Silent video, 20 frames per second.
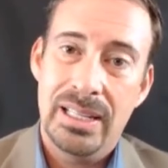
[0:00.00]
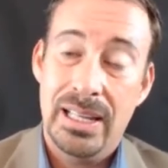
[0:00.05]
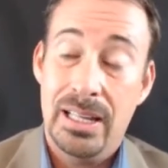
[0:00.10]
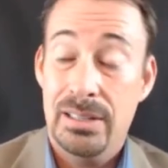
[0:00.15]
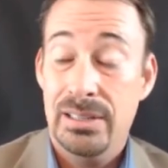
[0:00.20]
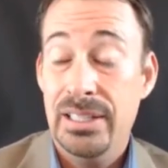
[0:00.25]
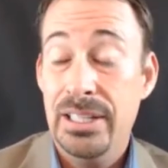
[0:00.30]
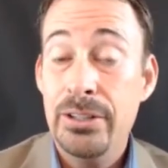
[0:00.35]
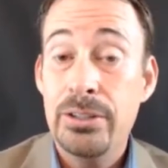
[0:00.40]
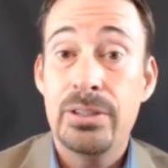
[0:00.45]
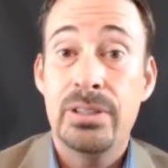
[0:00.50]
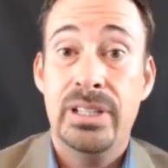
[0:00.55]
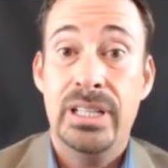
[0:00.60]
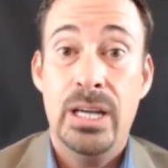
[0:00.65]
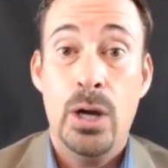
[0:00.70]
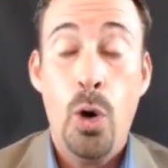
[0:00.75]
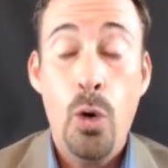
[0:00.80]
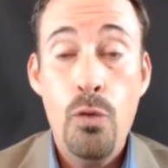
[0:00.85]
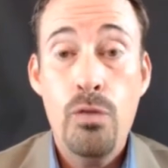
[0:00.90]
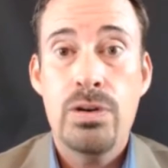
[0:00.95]

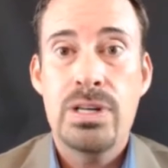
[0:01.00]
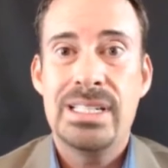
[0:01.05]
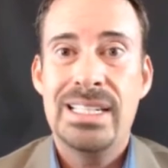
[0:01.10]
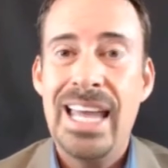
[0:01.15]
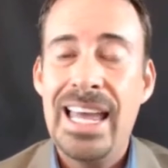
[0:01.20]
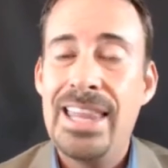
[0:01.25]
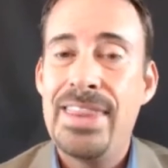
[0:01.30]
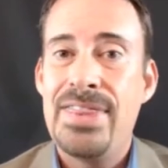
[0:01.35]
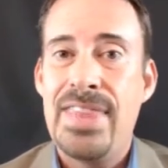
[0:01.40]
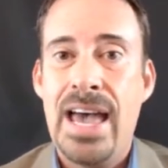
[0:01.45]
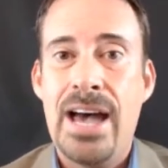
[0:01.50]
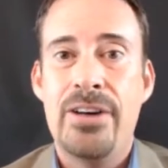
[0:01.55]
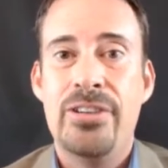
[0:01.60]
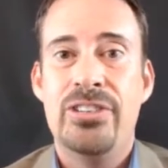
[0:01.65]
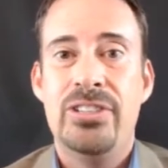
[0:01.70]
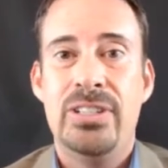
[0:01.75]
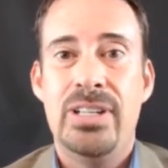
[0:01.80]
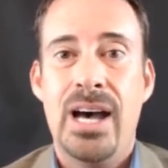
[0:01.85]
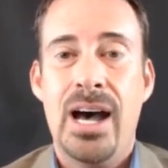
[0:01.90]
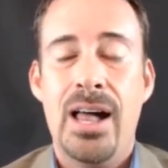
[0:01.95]
literally over
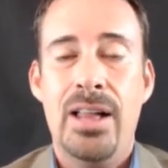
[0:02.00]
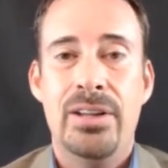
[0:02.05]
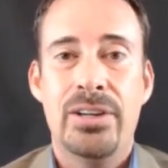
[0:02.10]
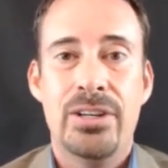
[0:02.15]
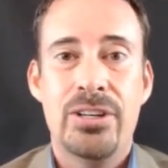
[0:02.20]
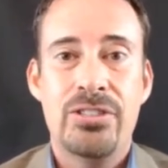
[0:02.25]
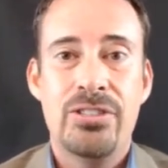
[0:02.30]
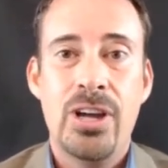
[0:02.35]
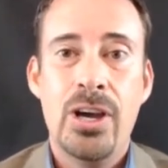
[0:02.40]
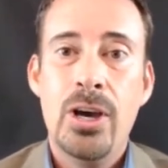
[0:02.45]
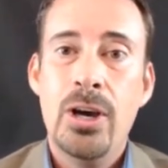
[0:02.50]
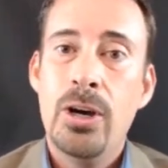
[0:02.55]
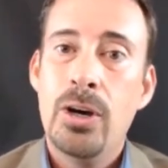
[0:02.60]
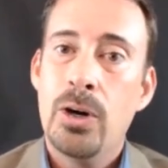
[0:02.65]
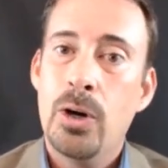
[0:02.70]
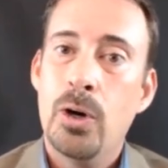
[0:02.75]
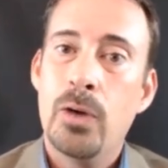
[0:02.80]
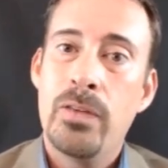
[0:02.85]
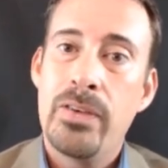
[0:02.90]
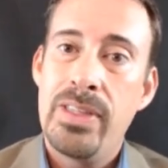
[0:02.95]
$10,000
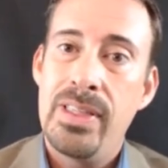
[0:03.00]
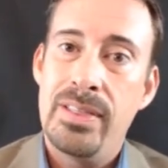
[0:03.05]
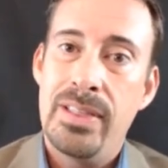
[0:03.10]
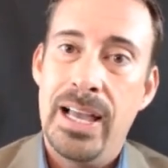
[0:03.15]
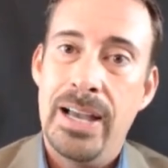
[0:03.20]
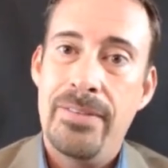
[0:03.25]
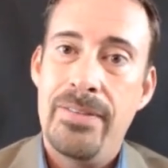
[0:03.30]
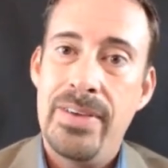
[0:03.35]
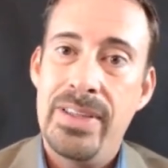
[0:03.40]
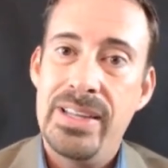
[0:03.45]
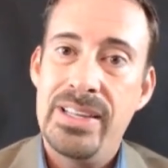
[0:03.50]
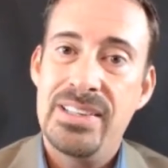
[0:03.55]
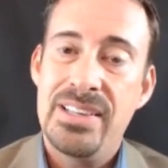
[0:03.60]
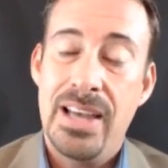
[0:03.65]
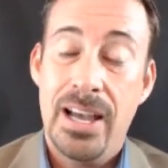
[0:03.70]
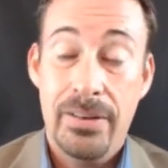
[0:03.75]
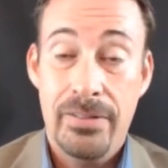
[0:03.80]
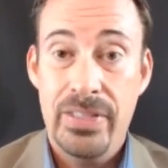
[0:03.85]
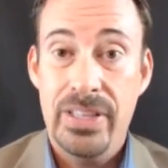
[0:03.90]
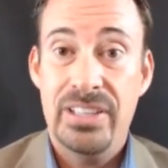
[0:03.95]
over the life
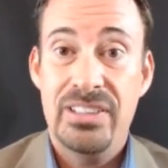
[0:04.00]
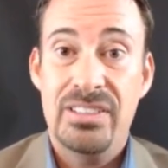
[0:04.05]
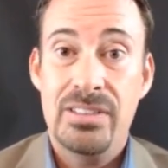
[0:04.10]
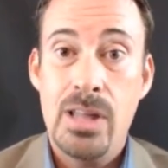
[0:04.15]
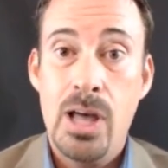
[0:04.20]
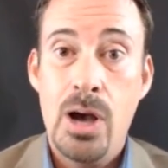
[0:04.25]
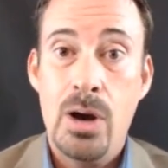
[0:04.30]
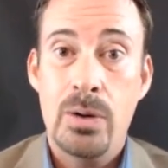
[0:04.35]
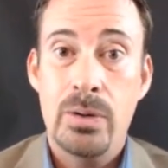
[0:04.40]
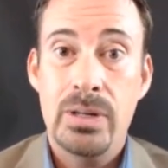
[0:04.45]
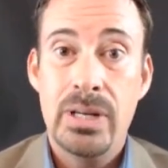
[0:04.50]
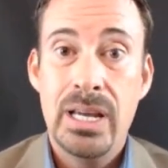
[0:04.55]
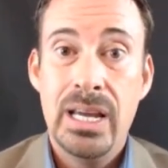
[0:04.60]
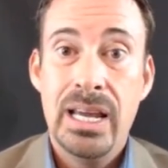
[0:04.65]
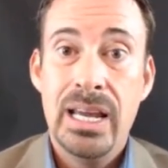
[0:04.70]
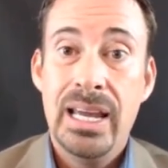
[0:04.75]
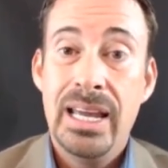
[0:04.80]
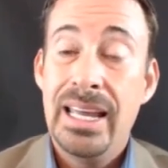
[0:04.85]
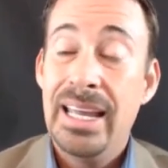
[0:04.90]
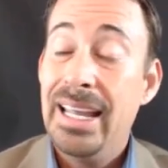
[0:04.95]
of this loan.
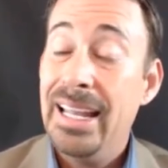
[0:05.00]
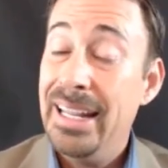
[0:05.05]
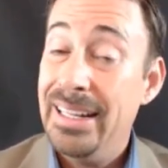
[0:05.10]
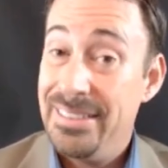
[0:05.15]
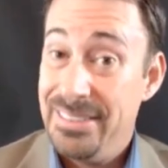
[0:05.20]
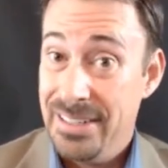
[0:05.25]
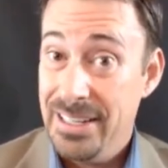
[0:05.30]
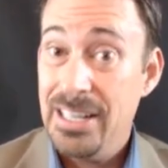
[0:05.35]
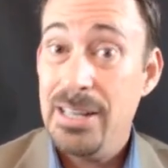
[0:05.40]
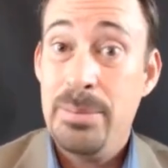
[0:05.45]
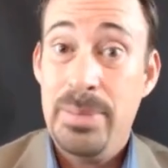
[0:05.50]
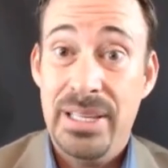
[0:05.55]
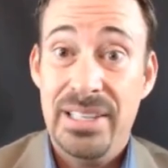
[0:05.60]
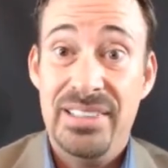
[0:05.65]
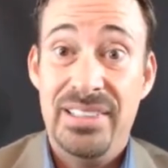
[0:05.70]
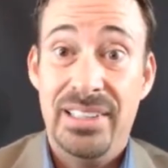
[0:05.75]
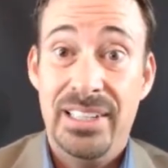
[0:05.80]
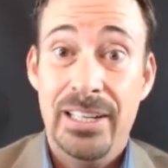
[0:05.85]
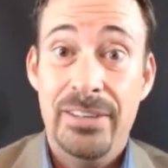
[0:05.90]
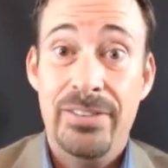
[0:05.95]
It's going to be
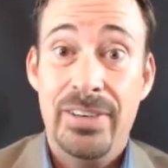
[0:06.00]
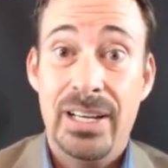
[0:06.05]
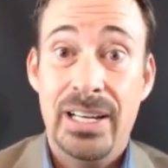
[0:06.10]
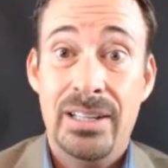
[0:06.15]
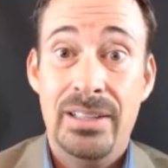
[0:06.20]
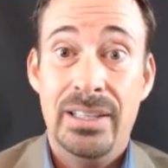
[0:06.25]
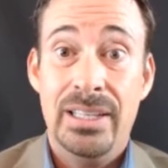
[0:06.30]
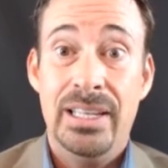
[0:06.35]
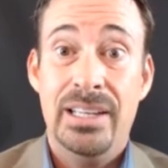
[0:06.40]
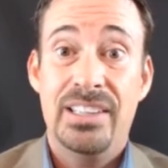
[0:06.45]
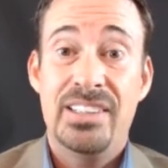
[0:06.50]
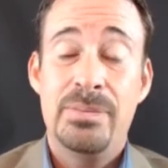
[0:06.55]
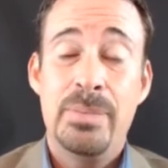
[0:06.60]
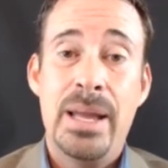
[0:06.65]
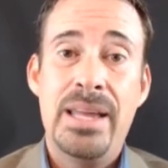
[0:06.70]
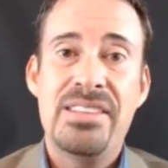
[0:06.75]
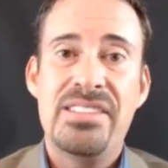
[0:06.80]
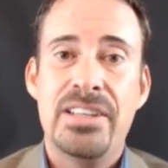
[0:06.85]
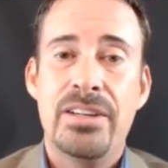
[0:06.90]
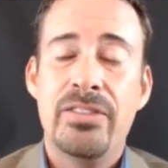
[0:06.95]
significantly
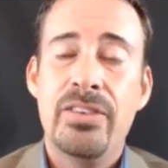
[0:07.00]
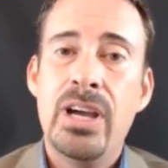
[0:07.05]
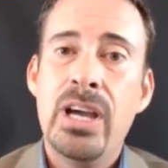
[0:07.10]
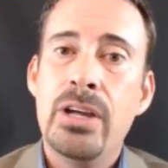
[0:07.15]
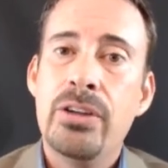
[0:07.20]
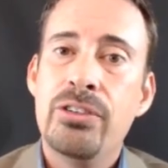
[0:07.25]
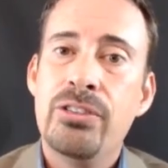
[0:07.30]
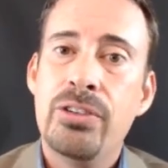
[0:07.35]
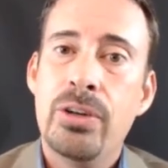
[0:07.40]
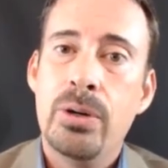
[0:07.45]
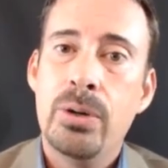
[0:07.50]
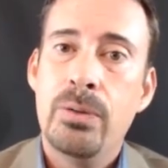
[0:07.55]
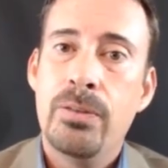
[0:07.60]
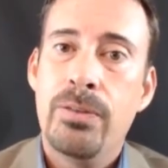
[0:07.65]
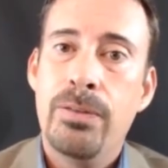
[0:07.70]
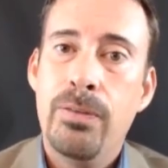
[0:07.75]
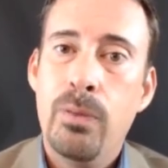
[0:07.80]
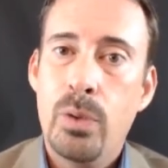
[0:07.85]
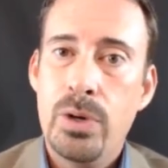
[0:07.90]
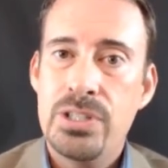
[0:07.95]
expensive. So
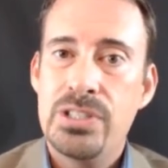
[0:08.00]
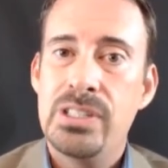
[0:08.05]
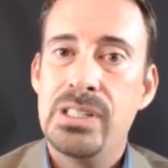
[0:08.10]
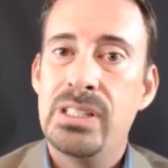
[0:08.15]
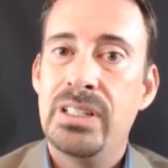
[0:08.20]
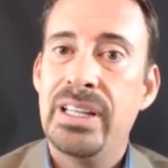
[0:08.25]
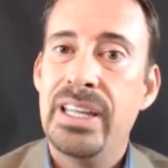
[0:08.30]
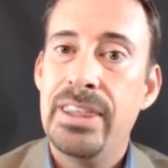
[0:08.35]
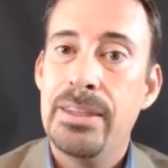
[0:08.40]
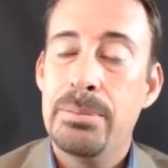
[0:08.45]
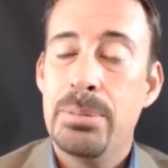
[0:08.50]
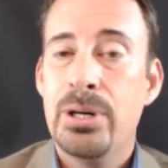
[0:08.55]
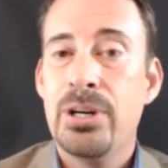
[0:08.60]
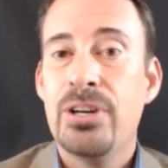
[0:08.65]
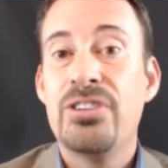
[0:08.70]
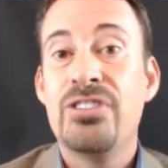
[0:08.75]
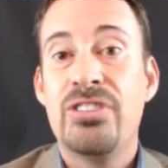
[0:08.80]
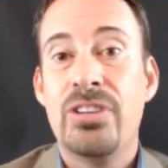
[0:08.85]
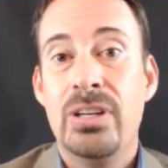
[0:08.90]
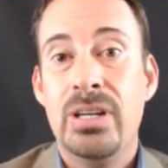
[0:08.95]
fortunately, the
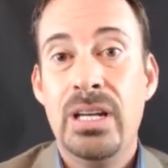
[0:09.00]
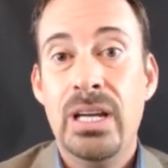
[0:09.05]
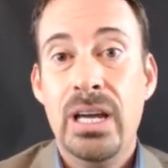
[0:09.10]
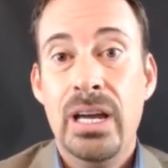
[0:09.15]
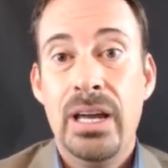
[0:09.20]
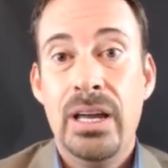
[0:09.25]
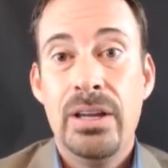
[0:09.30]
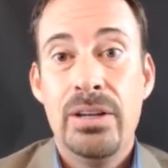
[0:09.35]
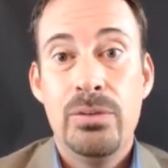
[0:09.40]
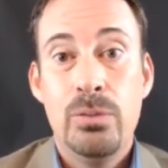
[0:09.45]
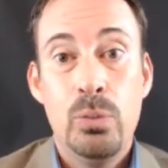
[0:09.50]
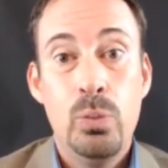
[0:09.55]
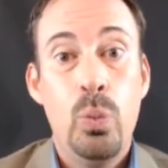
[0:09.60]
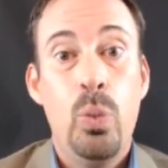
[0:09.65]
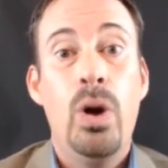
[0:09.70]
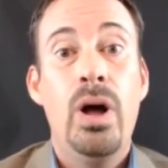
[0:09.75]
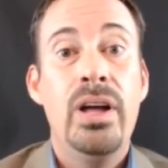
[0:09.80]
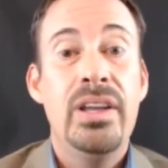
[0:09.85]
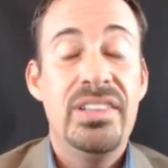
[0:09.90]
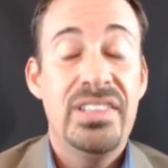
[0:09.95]
person
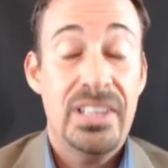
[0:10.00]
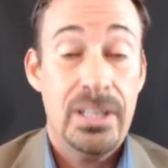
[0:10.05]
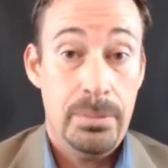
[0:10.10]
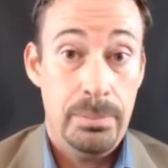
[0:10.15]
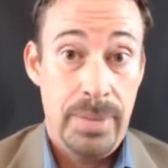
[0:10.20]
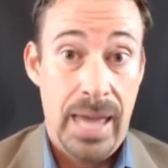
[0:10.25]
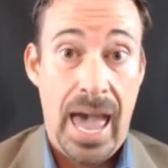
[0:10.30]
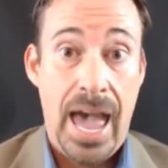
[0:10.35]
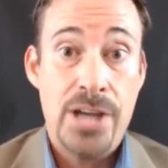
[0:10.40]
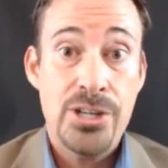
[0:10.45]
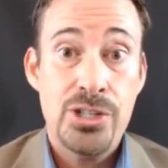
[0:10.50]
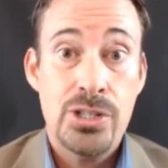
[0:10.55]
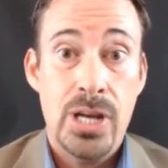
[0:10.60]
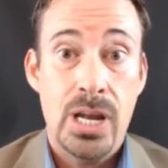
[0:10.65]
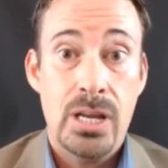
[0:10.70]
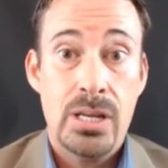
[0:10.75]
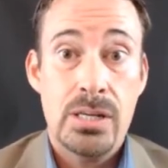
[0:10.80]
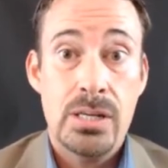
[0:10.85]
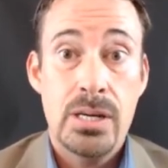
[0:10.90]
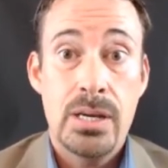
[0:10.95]
was
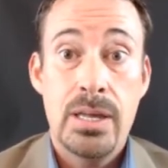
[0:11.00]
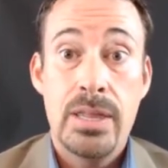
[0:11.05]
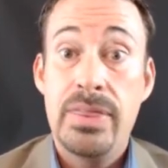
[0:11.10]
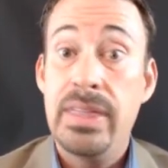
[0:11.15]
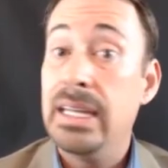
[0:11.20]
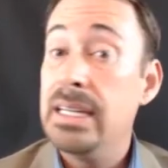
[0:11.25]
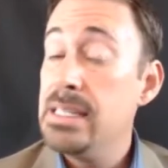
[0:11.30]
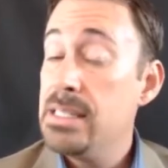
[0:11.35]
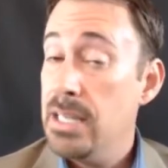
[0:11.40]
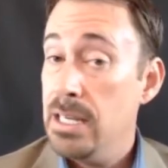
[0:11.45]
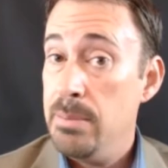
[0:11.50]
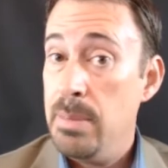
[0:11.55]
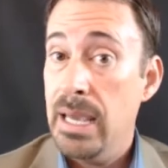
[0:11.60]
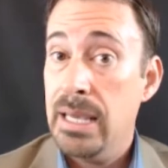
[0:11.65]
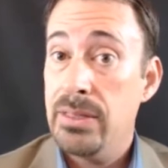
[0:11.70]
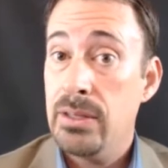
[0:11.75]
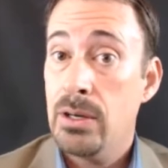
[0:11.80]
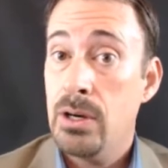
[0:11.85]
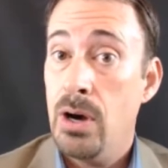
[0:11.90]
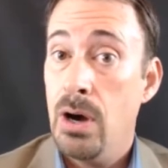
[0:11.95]
compassionate. They did
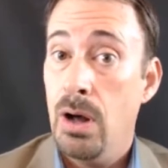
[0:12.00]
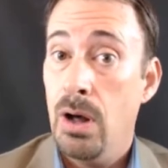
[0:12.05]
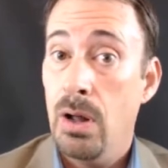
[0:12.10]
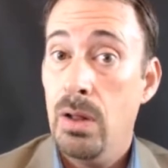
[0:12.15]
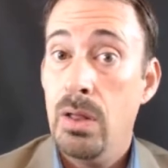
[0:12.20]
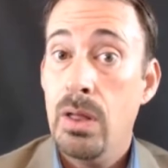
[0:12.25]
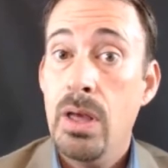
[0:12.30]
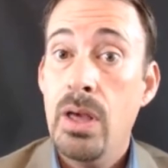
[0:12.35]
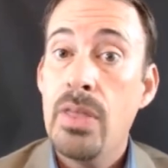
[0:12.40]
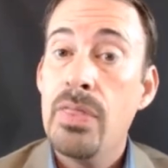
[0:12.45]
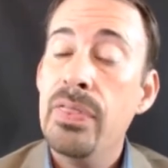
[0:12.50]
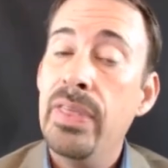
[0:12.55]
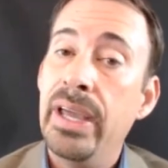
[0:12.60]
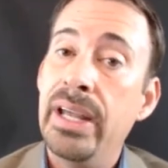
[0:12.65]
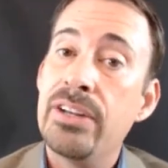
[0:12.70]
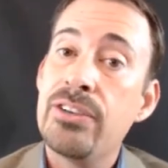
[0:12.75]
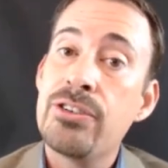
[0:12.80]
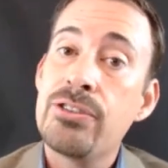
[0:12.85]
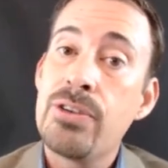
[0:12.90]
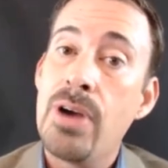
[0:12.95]
make the call. They
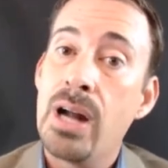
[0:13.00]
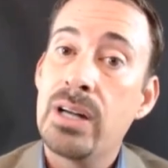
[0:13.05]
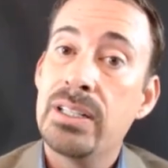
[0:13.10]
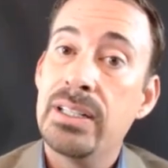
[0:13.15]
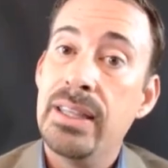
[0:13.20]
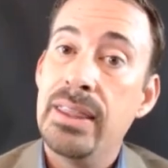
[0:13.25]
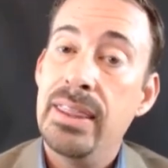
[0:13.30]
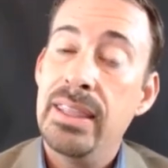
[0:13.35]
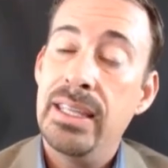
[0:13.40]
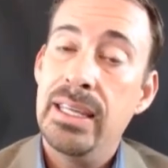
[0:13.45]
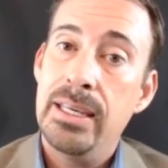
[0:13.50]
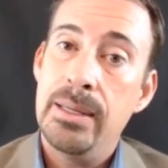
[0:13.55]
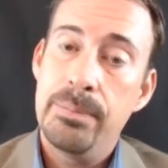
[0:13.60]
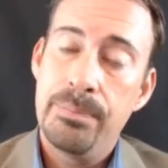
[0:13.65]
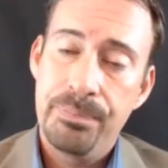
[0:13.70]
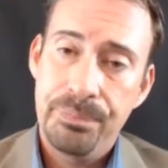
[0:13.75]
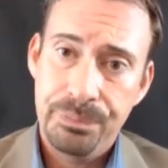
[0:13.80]
instructed the